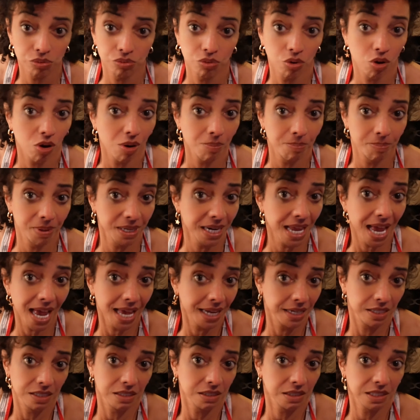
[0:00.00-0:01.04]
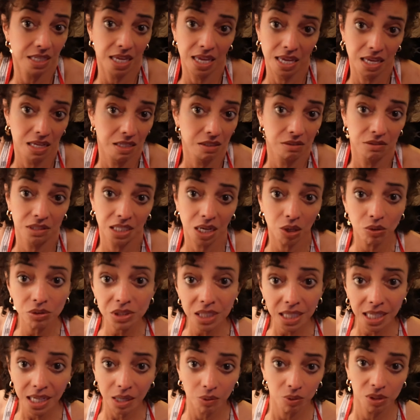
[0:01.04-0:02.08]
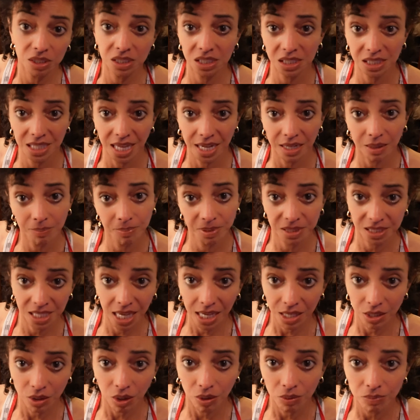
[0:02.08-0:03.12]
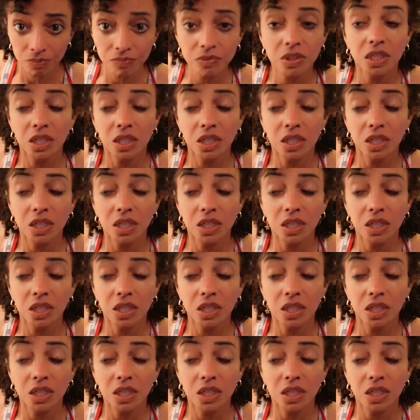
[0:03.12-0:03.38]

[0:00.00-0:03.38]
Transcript: raw bananas and yautía, which is like a potato.